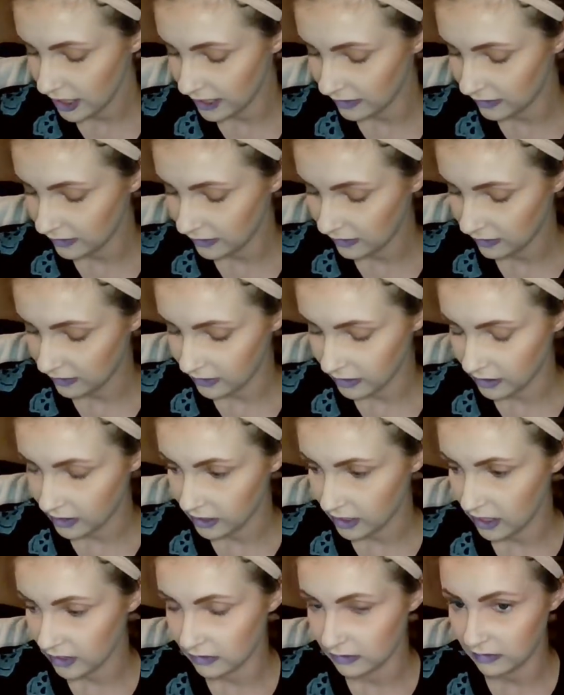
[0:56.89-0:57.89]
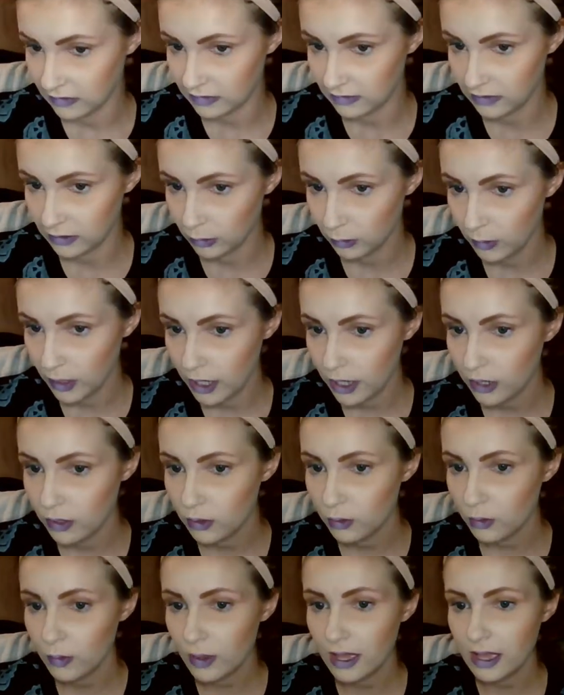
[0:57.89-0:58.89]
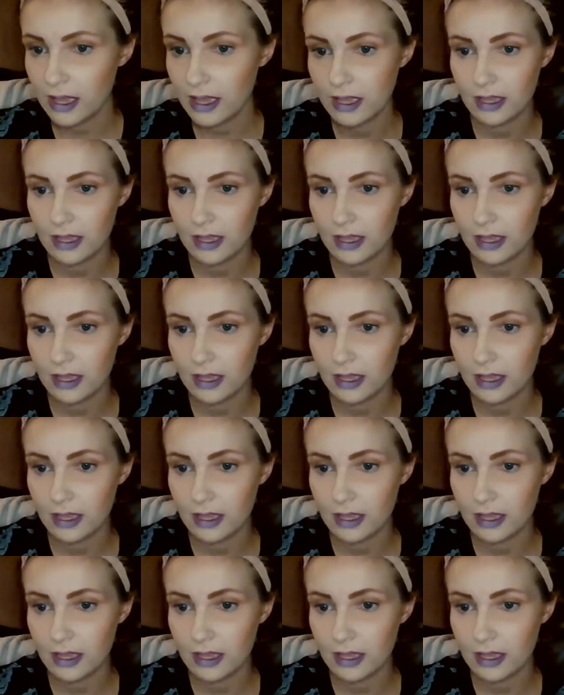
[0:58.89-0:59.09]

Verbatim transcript: in C0.